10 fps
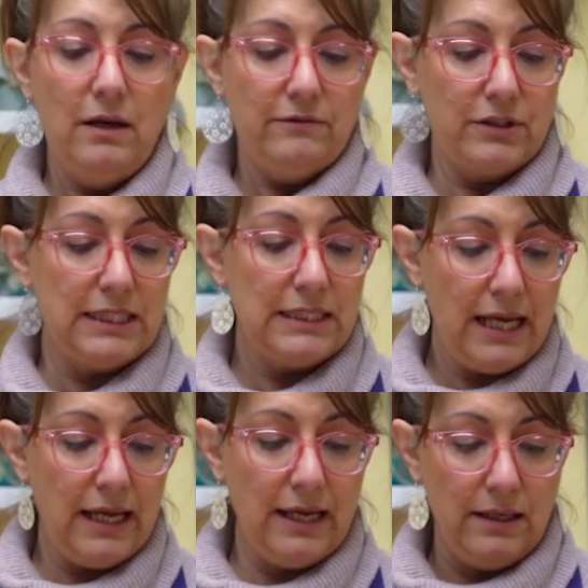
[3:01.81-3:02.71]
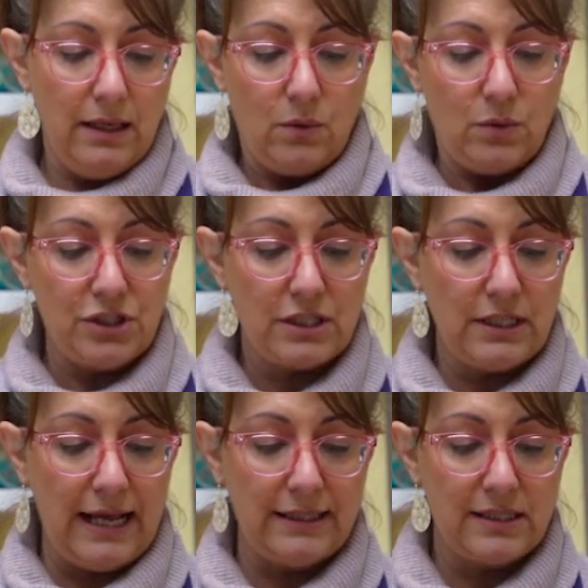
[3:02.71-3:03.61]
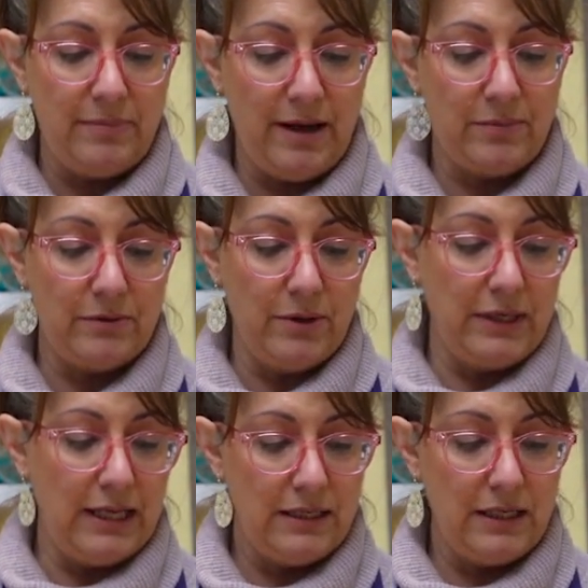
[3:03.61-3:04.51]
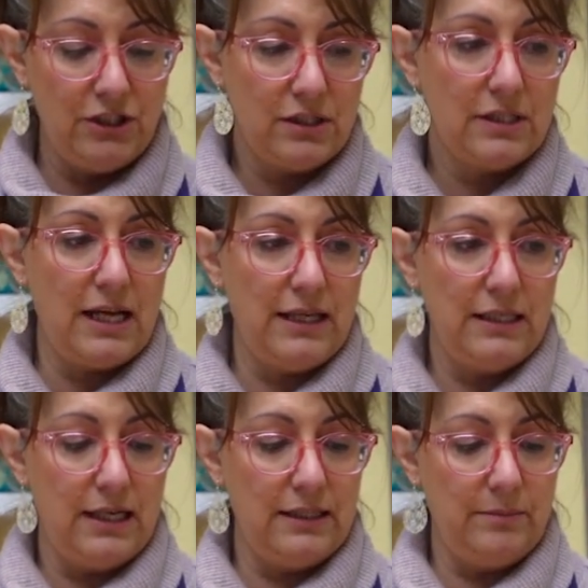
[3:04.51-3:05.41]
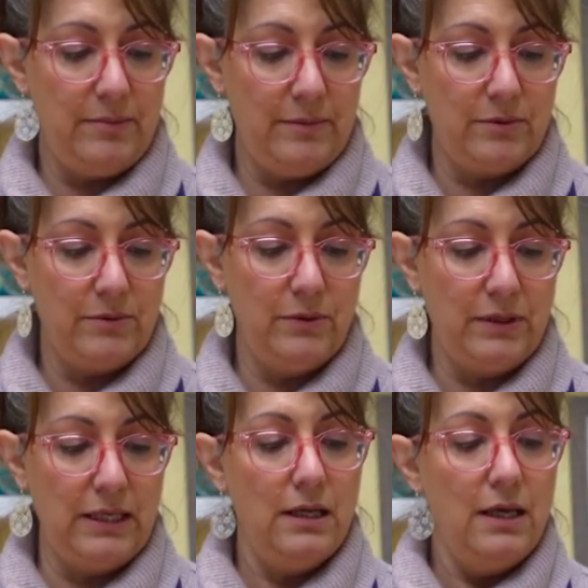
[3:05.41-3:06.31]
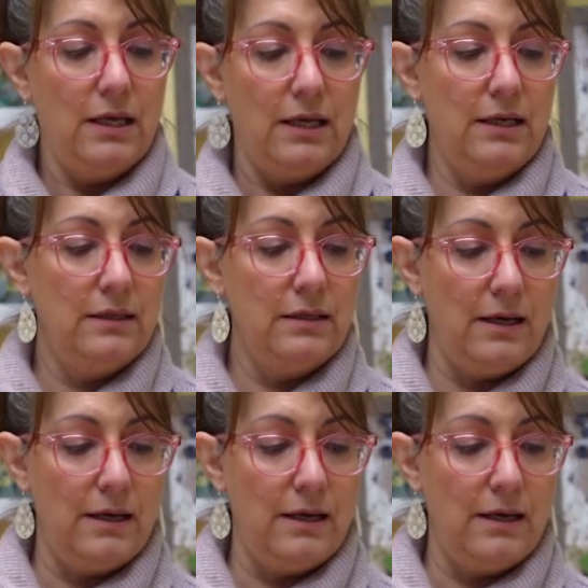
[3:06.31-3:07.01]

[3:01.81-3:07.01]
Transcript: For today, we're just going to add some pepperoni. And I just kind of cut the pepperoni in